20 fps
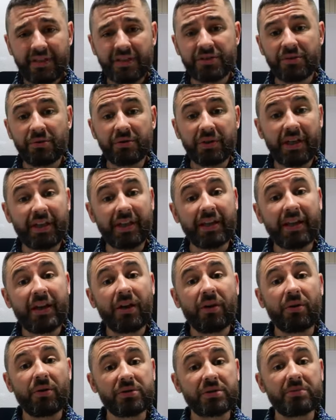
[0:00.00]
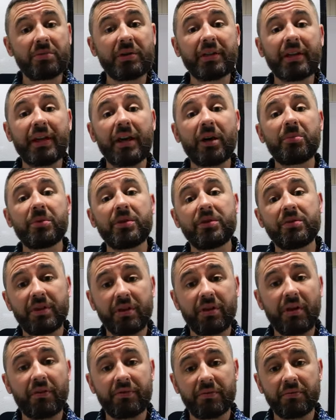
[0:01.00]
So again, ultimately helping you
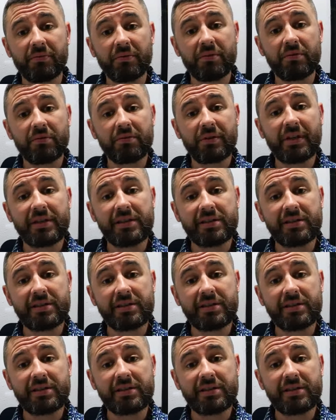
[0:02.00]
get off the road